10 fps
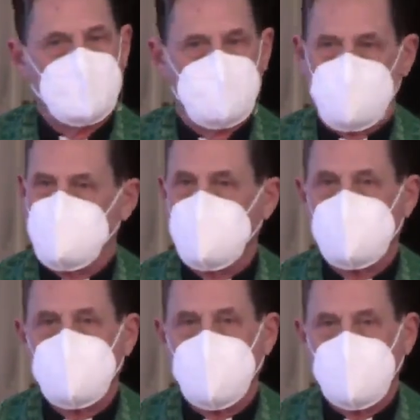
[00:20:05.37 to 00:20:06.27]
Just be
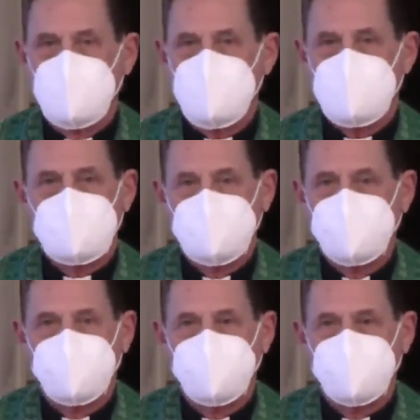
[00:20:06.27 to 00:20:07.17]
engaged.
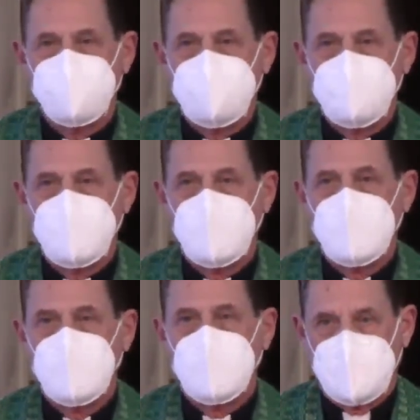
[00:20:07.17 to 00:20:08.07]

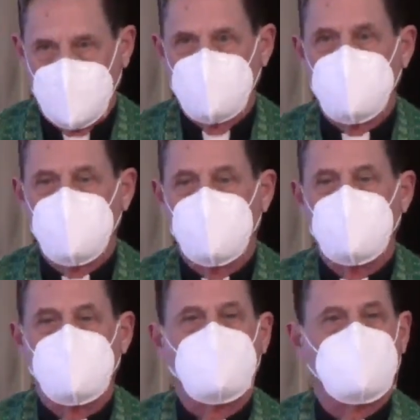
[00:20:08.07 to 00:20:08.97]
Come to your
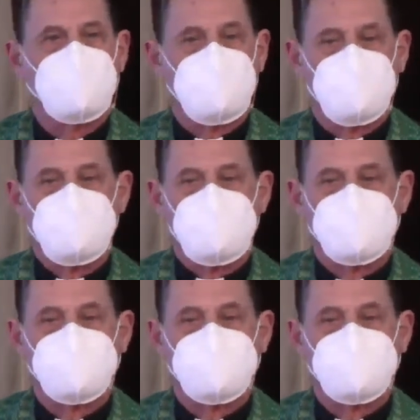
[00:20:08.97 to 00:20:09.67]
own conclusions.